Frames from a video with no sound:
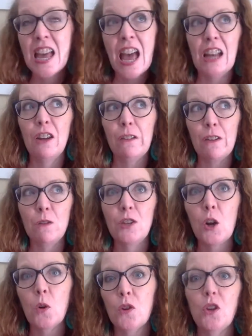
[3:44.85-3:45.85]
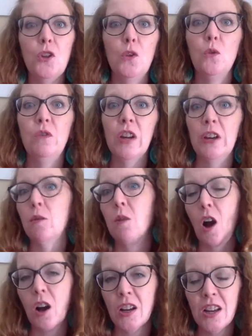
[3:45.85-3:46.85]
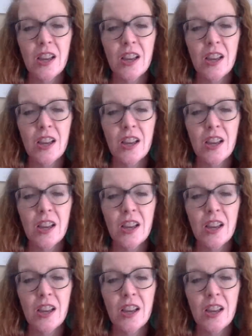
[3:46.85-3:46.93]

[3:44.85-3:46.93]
and if you don't, you've done it wrong.